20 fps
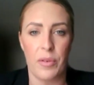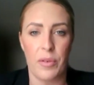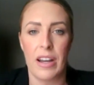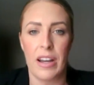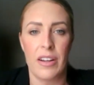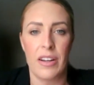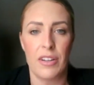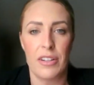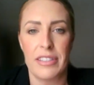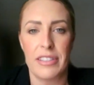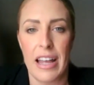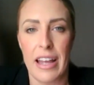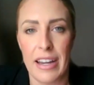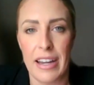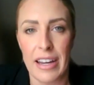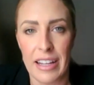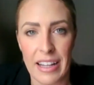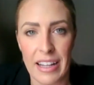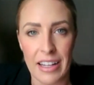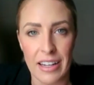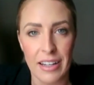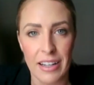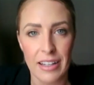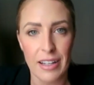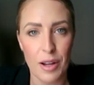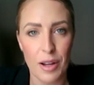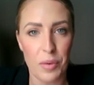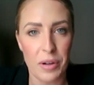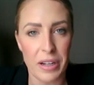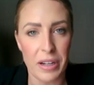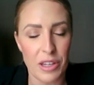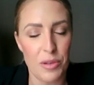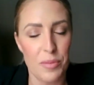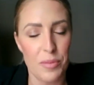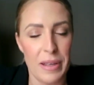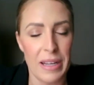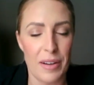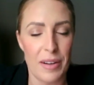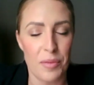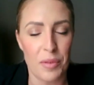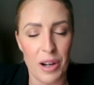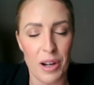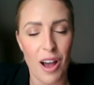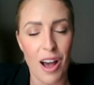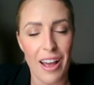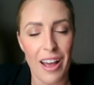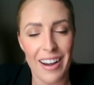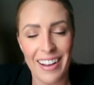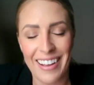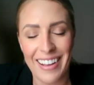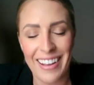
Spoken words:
and understanding that we're human and we're not.